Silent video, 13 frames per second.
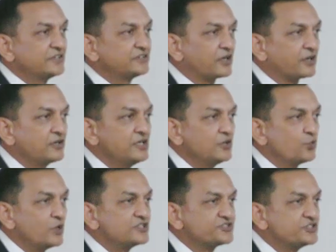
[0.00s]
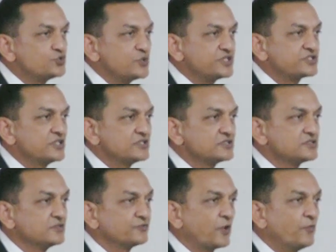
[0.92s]
are the real world
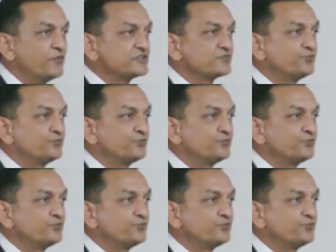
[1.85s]
situations from which